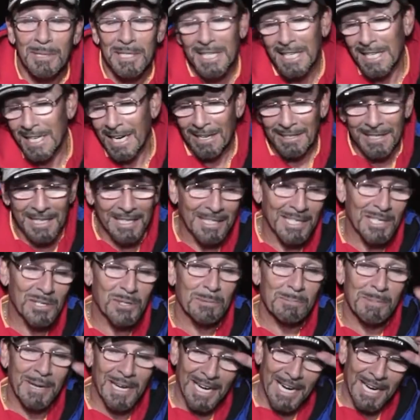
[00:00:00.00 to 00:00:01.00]
But then I'll get
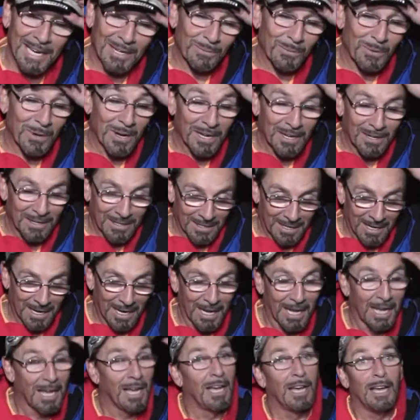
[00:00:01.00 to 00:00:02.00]
this one back out in the water and
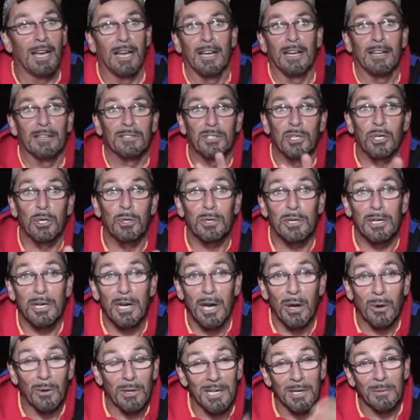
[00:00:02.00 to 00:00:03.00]
two to
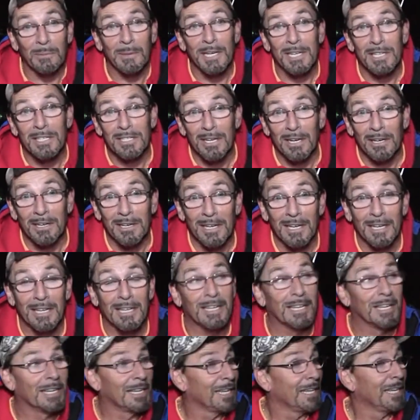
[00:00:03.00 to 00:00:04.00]
go. And then we can start
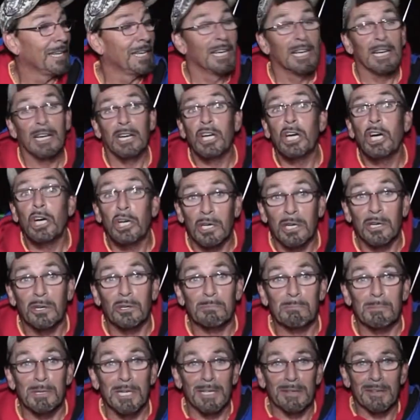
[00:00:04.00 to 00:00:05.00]
culling a
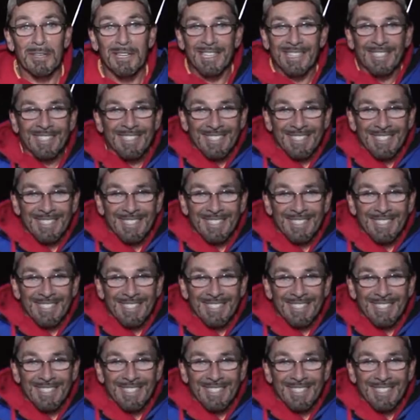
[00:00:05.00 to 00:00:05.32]
little bit.